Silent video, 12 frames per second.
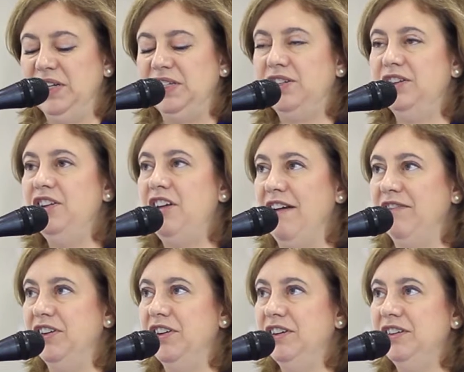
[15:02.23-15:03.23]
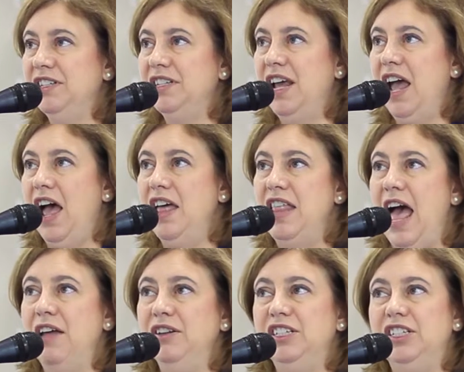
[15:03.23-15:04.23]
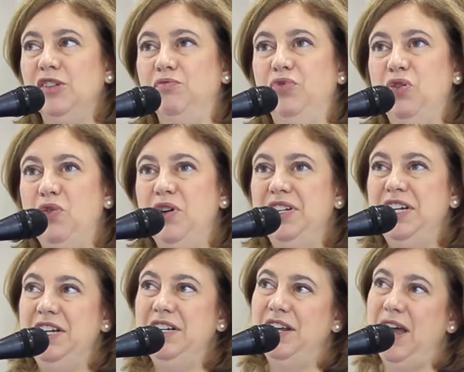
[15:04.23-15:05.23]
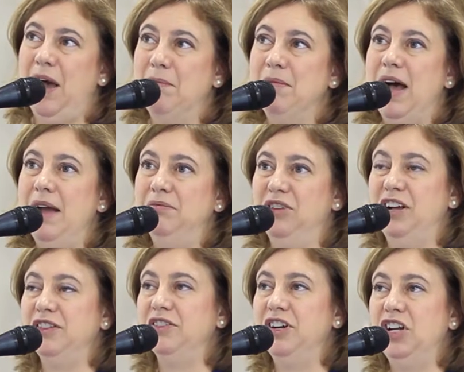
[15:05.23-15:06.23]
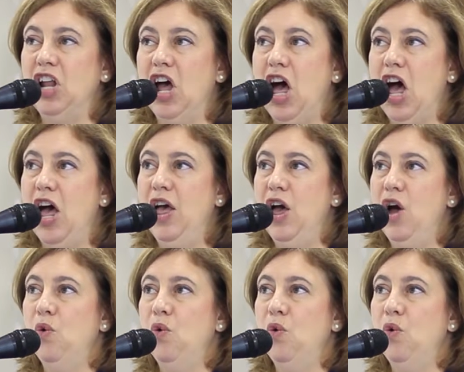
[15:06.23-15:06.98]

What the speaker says: Western Governors that supported my brother-in-law